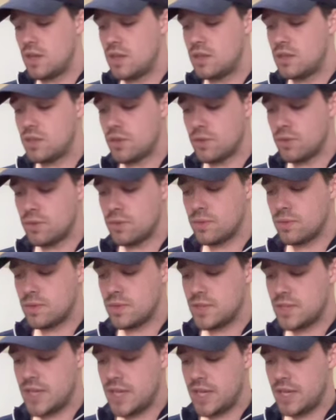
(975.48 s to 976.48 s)
Don't
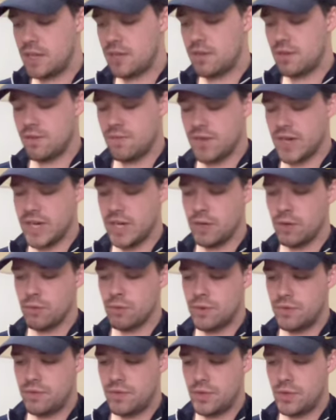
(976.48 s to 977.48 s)
take the
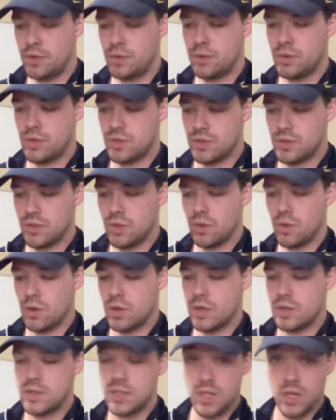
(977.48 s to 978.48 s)
vinyl review
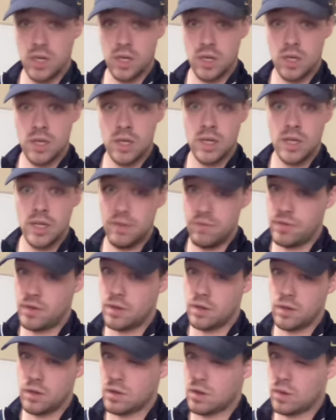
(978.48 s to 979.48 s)
score to heart if
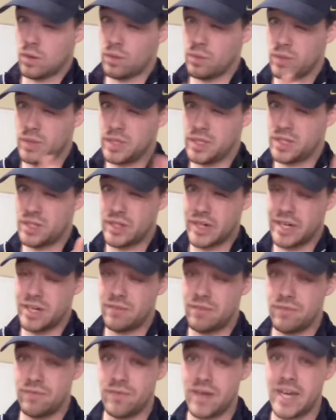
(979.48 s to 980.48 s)
you're only trying to
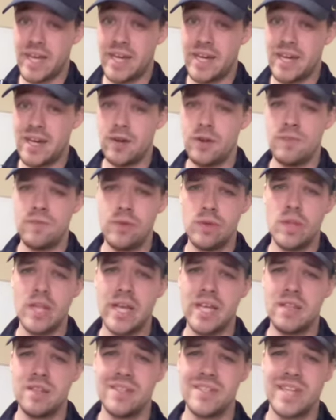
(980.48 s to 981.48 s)
find out if you
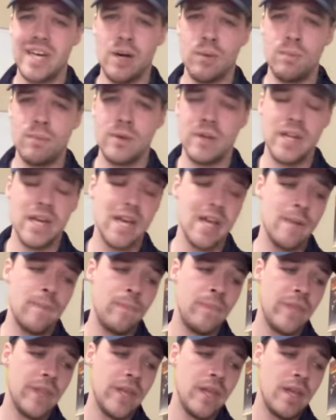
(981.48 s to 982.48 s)
like this album or not
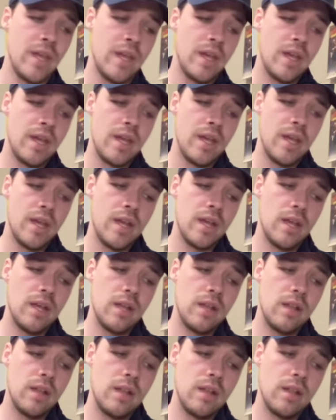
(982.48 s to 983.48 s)

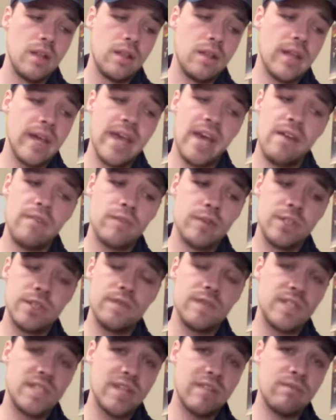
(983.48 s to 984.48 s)
the average
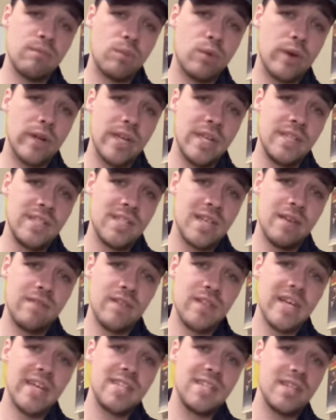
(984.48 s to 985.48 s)
of a
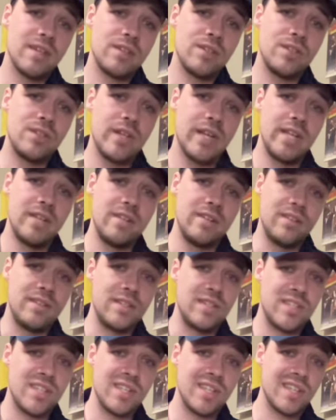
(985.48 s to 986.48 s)
7.87 that tells you that it
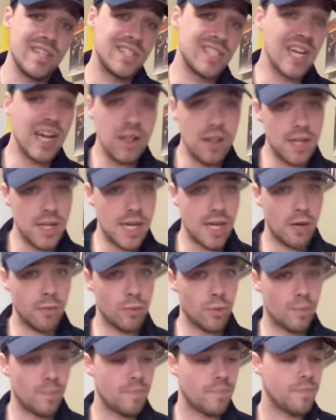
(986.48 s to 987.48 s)
is a solid
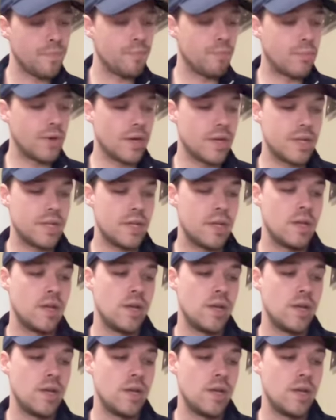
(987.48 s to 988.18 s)
album but